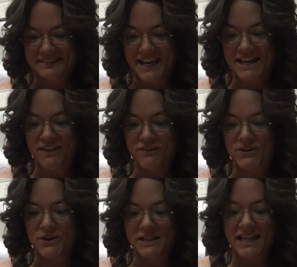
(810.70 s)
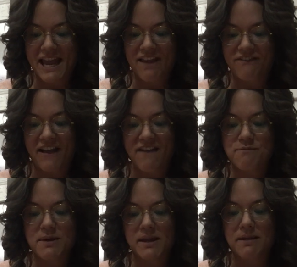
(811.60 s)
And if you could lay 5
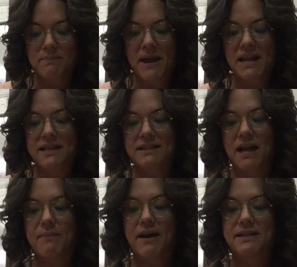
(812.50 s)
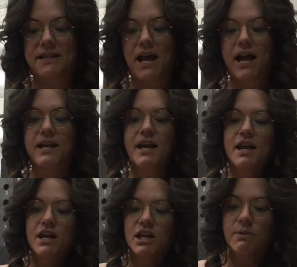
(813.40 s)
billion pennies side by side,
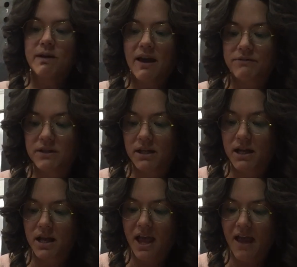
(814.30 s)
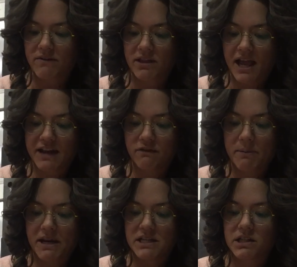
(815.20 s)
you would have to have a line of
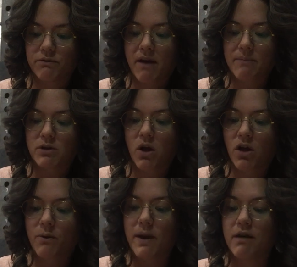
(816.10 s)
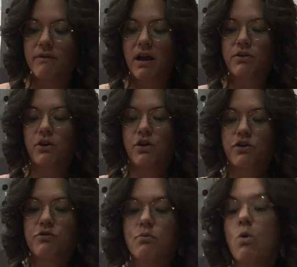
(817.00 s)
pennies that wrapped all the way around the
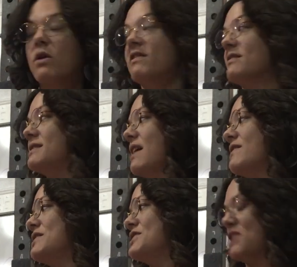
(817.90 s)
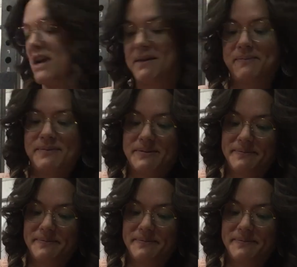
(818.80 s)
earth more than 7 times.